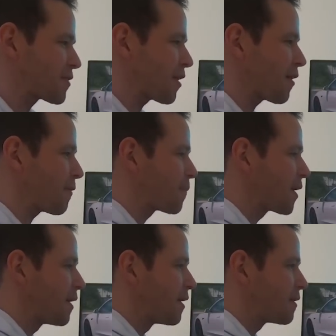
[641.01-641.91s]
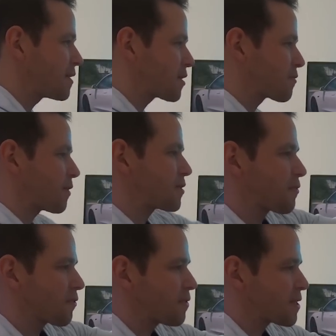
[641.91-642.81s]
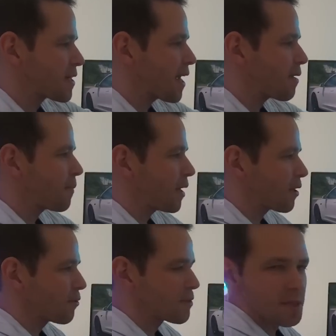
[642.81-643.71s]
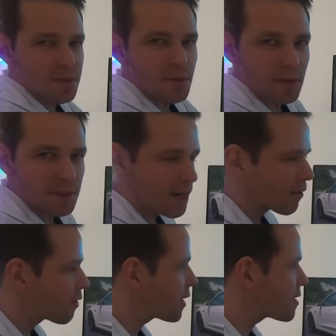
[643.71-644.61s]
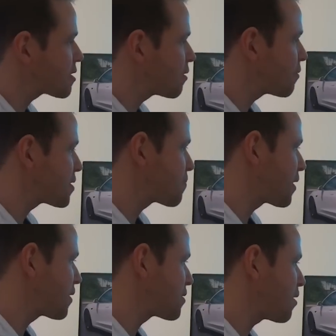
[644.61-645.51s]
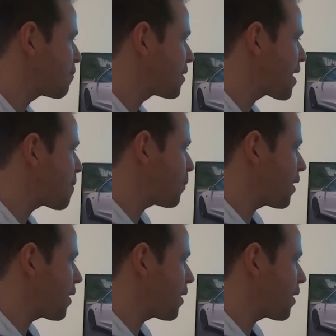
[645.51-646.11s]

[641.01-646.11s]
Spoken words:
So this just runs you through the same inclusions that we looked at earlier, so I won't spend any time on that.